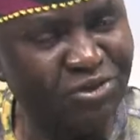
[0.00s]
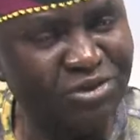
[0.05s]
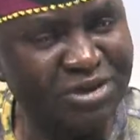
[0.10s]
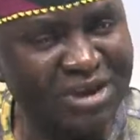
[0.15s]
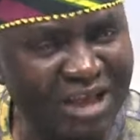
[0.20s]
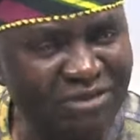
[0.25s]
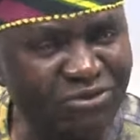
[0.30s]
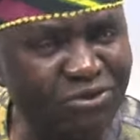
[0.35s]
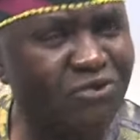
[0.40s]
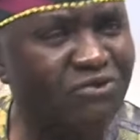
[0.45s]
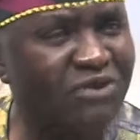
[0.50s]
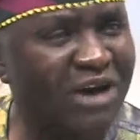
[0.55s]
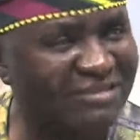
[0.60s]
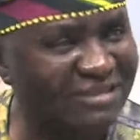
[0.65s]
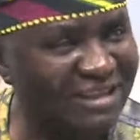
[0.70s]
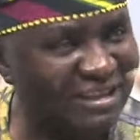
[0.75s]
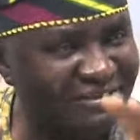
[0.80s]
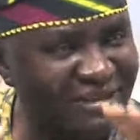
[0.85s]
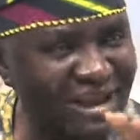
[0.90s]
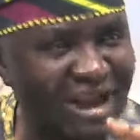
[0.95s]
So that
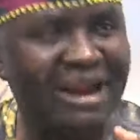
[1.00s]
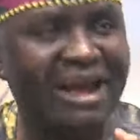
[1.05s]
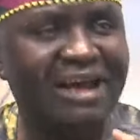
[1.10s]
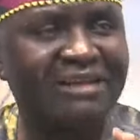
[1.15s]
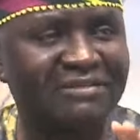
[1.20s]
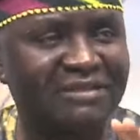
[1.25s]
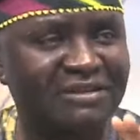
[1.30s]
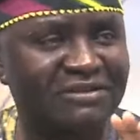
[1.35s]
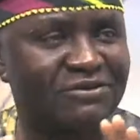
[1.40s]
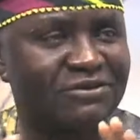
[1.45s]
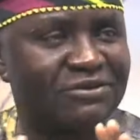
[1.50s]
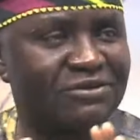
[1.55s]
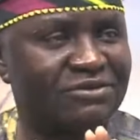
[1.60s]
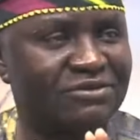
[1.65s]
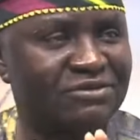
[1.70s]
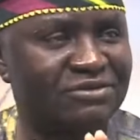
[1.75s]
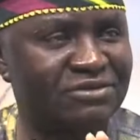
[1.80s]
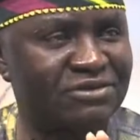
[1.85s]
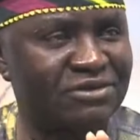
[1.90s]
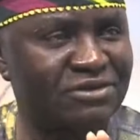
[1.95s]
over
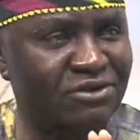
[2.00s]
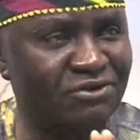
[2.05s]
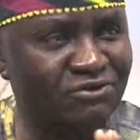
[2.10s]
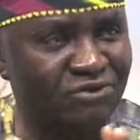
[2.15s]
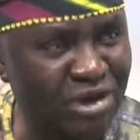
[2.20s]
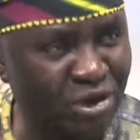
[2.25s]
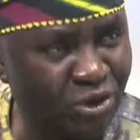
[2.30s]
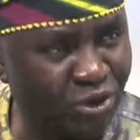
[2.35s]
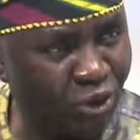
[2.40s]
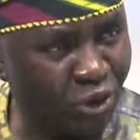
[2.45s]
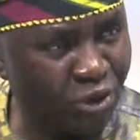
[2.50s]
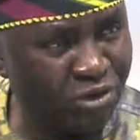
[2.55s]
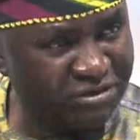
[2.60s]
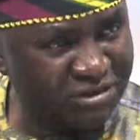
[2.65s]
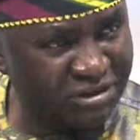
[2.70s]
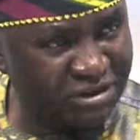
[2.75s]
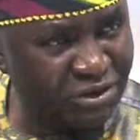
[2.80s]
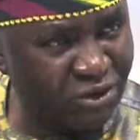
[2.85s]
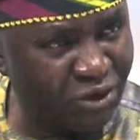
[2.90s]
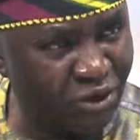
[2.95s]
centralization for a
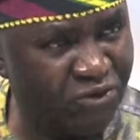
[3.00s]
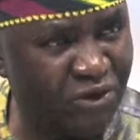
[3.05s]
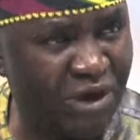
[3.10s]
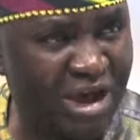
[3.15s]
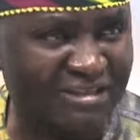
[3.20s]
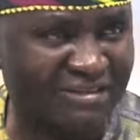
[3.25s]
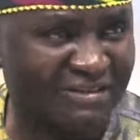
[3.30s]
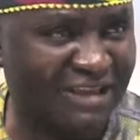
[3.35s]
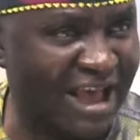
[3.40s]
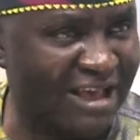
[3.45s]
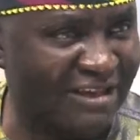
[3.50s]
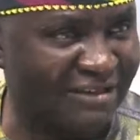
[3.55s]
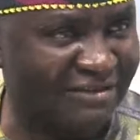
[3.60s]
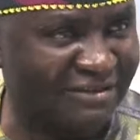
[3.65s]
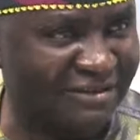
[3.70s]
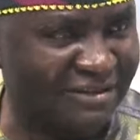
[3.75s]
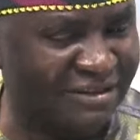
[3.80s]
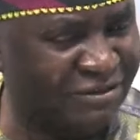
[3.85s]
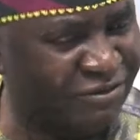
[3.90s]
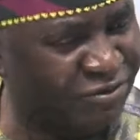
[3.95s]
country of our
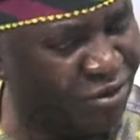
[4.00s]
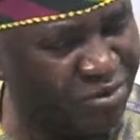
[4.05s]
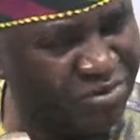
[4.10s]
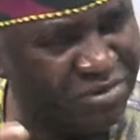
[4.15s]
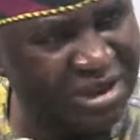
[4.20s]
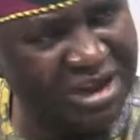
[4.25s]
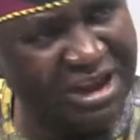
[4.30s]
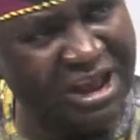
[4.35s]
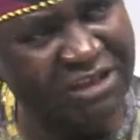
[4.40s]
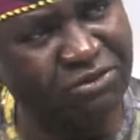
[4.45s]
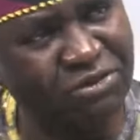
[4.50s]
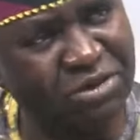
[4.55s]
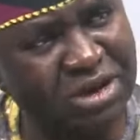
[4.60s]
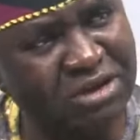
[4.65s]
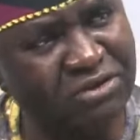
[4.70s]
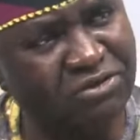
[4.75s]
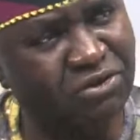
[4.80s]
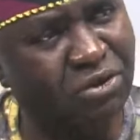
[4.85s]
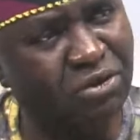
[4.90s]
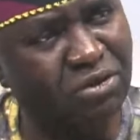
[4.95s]
size is something that
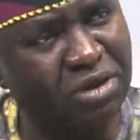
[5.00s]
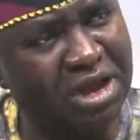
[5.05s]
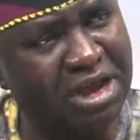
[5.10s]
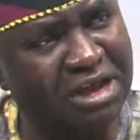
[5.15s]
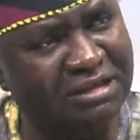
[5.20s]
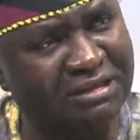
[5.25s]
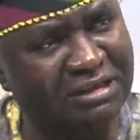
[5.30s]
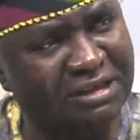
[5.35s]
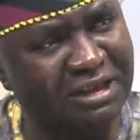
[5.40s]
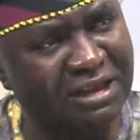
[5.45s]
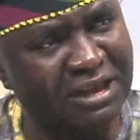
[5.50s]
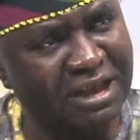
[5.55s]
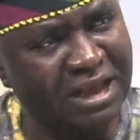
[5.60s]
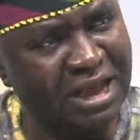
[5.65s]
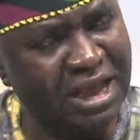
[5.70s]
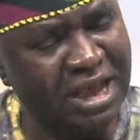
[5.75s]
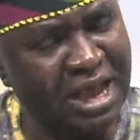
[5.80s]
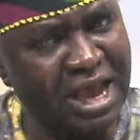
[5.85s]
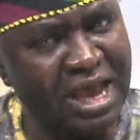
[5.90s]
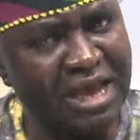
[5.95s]
we need to look at.
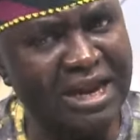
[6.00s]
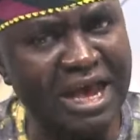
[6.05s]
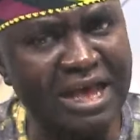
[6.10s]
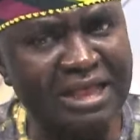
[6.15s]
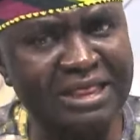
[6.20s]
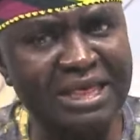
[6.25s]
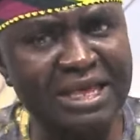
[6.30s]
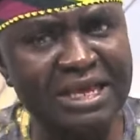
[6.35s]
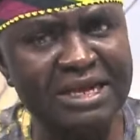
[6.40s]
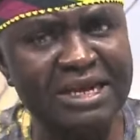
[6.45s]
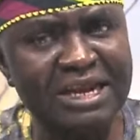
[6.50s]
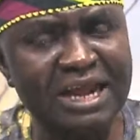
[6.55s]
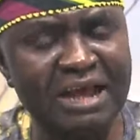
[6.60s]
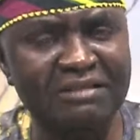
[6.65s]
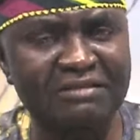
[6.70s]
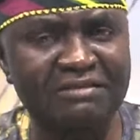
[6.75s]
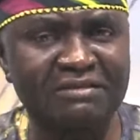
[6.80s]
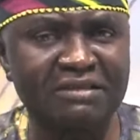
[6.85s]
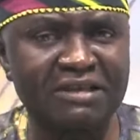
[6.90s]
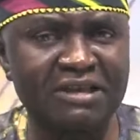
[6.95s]
And I think
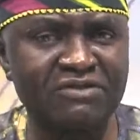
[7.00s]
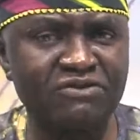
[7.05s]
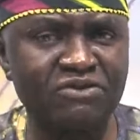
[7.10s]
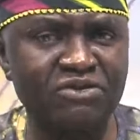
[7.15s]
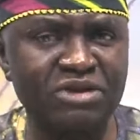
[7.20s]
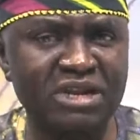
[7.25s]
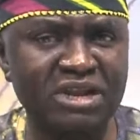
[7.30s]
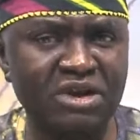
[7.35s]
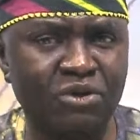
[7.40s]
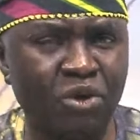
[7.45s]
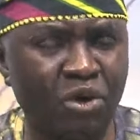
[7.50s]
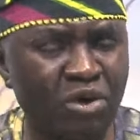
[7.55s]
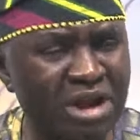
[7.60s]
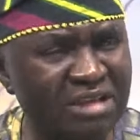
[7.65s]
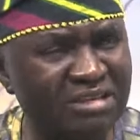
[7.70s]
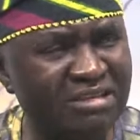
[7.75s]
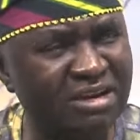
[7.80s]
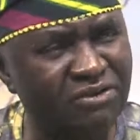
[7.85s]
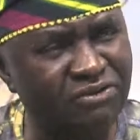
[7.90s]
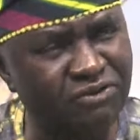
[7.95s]
that even the
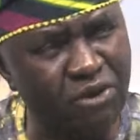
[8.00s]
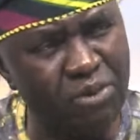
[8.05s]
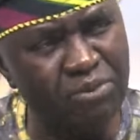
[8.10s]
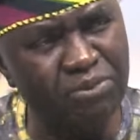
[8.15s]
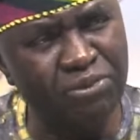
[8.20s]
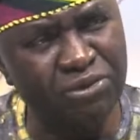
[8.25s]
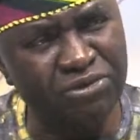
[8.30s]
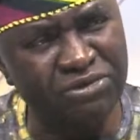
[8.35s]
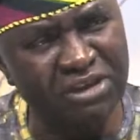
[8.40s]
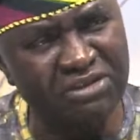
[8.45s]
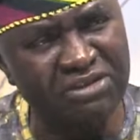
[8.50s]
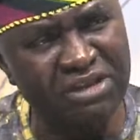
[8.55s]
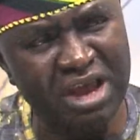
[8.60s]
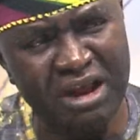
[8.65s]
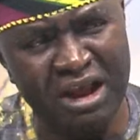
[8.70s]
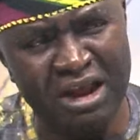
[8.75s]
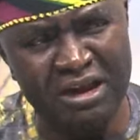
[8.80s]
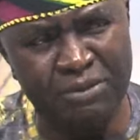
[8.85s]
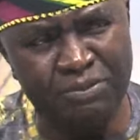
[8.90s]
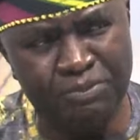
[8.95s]
current reform
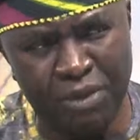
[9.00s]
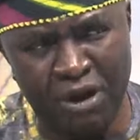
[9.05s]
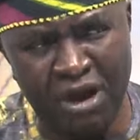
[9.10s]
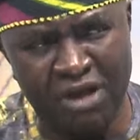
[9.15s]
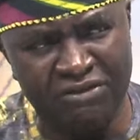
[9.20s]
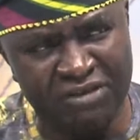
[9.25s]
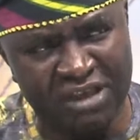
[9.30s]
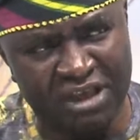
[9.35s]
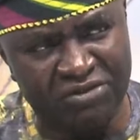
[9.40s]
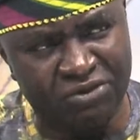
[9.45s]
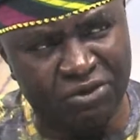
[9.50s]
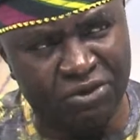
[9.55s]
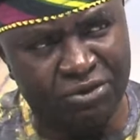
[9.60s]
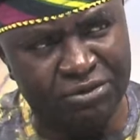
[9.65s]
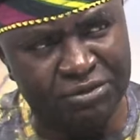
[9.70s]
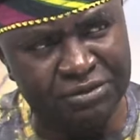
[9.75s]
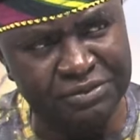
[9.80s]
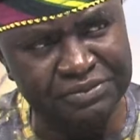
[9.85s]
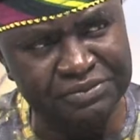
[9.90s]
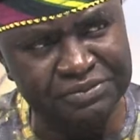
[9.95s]
process around the power
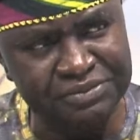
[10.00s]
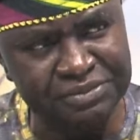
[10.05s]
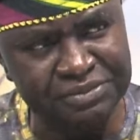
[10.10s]
sector